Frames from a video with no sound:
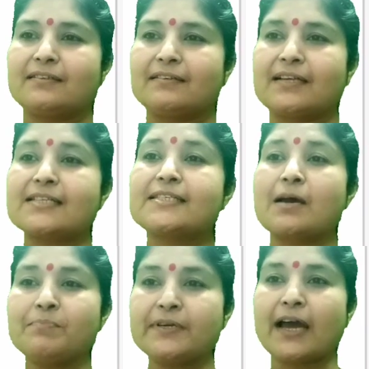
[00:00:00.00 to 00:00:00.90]
that
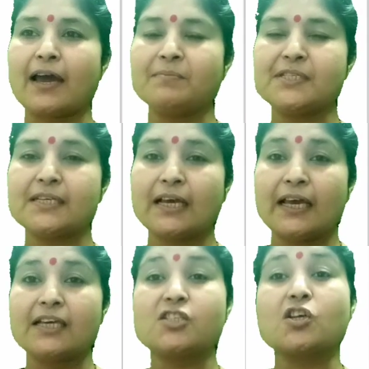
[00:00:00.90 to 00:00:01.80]
sometimes
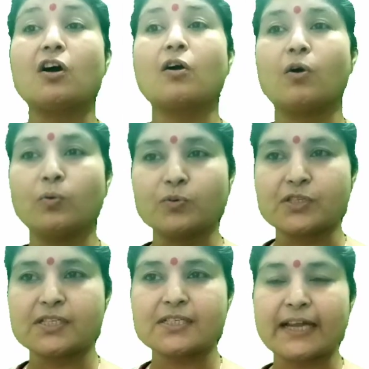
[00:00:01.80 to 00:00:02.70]
he saw ghosts